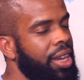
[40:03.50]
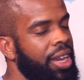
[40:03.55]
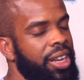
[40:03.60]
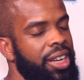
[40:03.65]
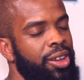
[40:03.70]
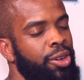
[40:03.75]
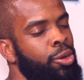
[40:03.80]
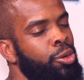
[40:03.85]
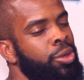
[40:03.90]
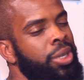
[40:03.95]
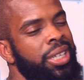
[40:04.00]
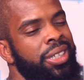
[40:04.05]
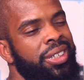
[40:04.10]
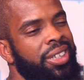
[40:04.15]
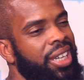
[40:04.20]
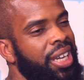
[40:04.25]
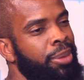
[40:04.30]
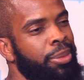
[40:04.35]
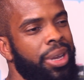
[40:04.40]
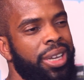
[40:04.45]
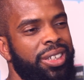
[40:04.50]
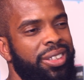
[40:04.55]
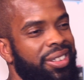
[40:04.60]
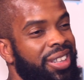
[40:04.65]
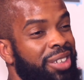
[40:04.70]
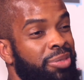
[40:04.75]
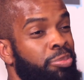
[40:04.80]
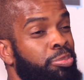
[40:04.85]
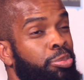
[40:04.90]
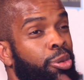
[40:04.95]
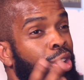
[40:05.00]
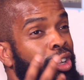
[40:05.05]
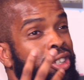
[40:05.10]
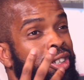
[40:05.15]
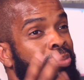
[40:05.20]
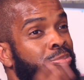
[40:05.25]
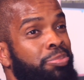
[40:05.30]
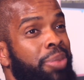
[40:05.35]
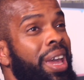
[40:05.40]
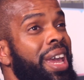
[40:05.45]
And all these gimmicks, this
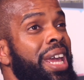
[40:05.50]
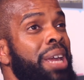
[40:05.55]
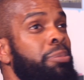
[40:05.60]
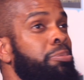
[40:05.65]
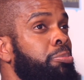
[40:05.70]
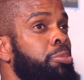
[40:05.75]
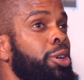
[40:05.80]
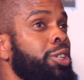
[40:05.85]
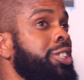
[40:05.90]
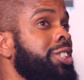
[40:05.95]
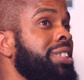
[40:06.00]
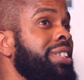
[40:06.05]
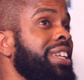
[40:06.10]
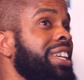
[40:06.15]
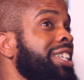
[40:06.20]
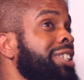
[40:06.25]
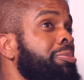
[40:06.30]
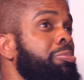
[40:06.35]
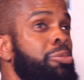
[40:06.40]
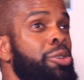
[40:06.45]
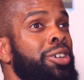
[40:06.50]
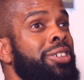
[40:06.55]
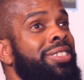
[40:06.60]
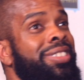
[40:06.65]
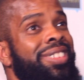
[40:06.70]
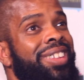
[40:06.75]
boss babe, boss this, boss